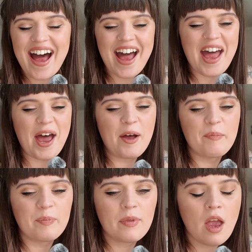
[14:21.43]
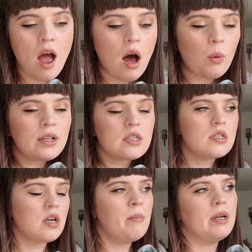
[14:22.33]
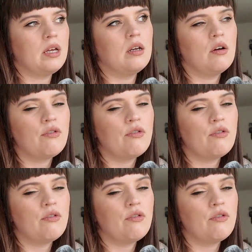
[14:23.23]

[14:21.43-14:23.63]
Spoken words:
I went to Dublin